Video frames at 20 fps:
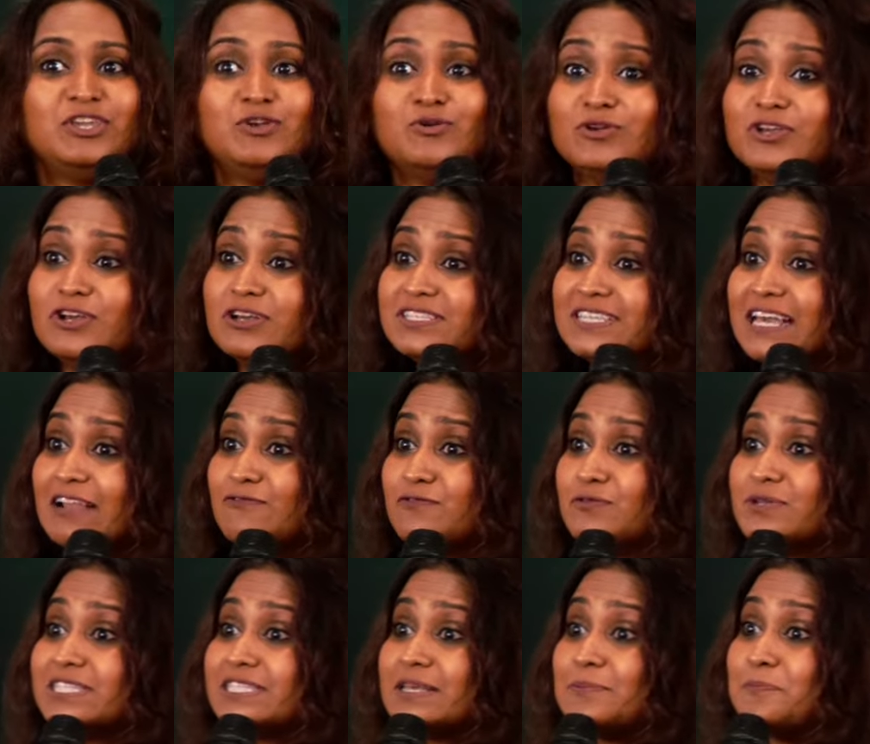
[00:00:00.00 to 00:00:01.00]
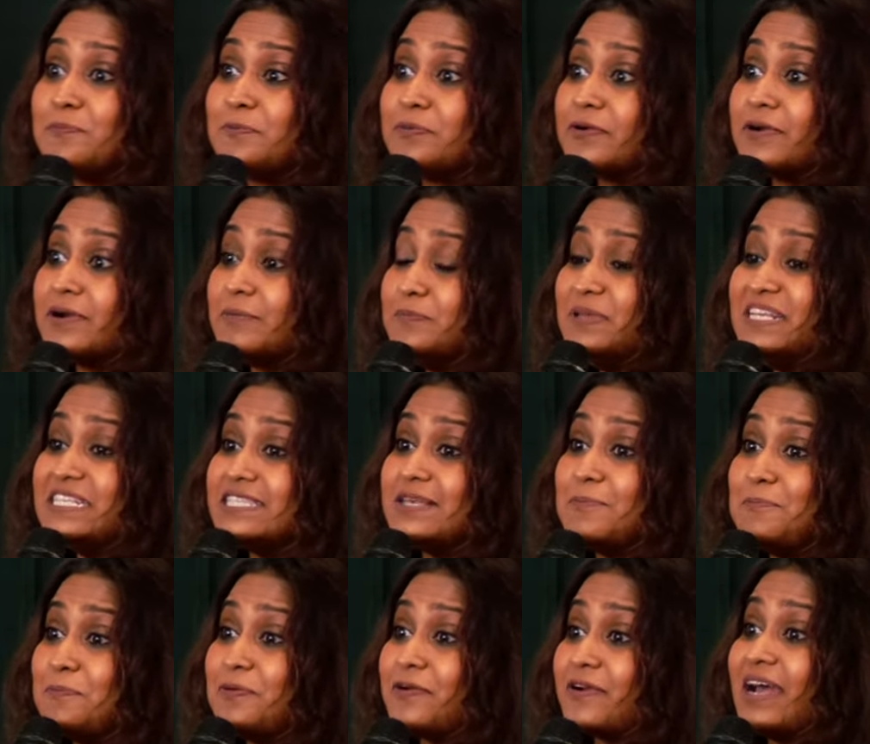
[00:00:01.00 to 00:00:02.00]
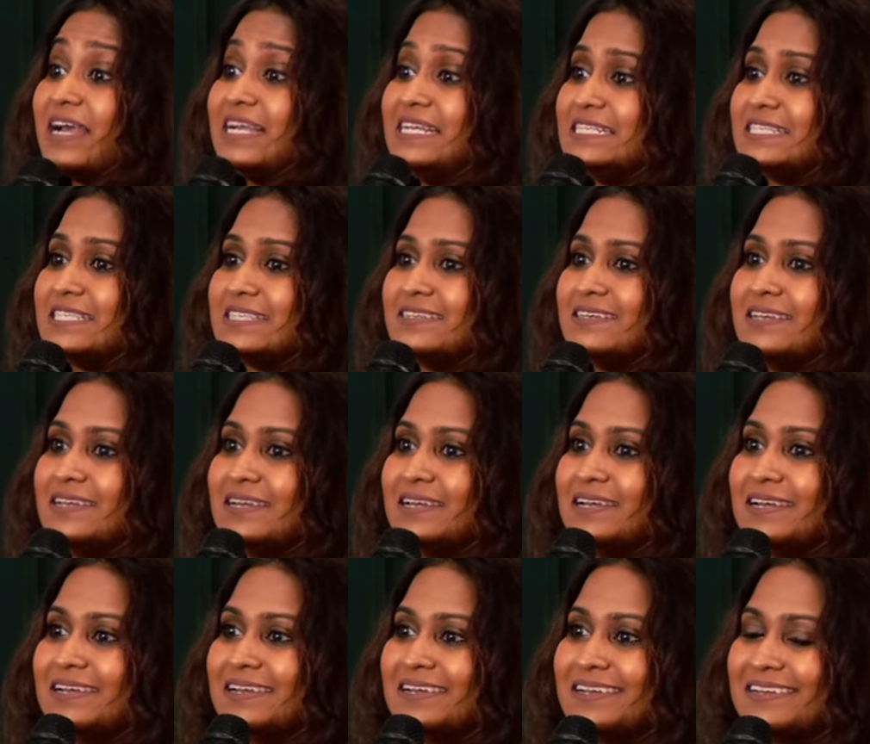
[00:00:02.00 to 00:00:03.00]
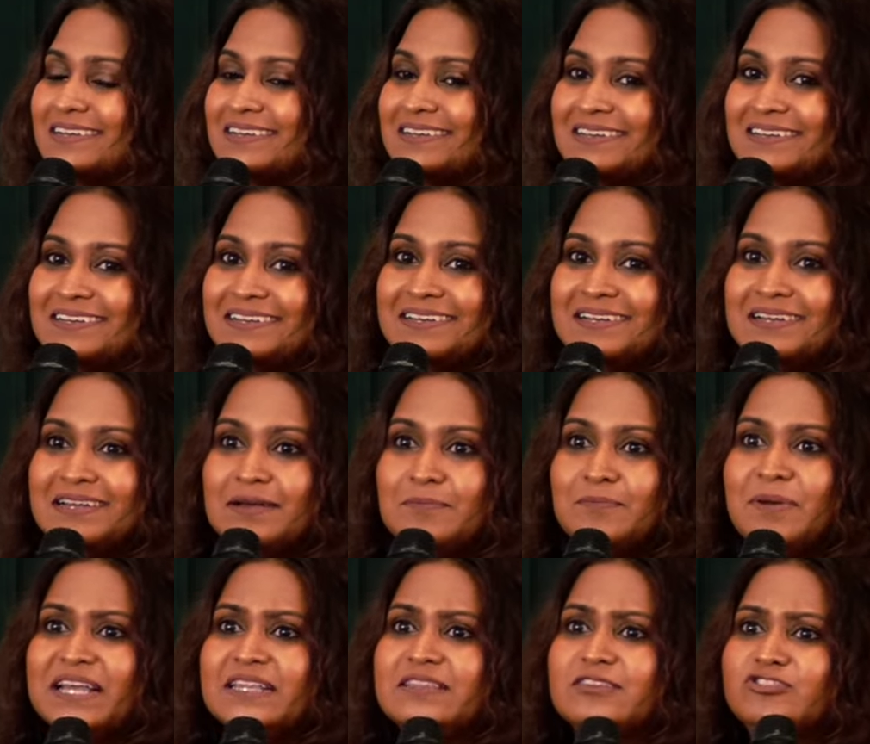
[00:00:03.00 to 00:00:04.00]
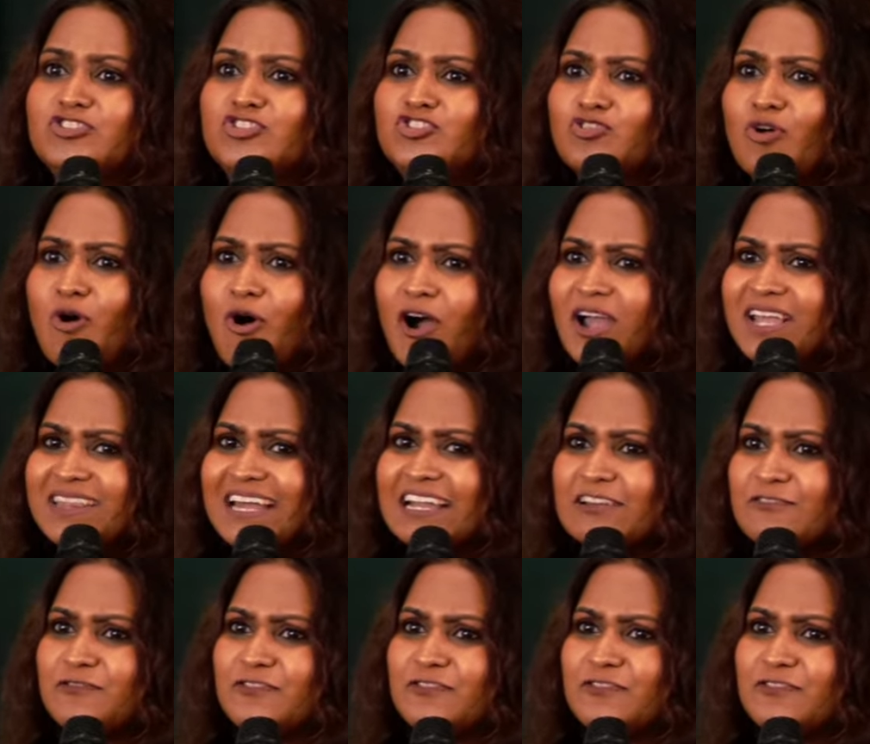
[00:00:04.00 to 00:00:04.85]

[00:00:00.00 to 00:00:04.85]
you yourself will be surprised by the joy that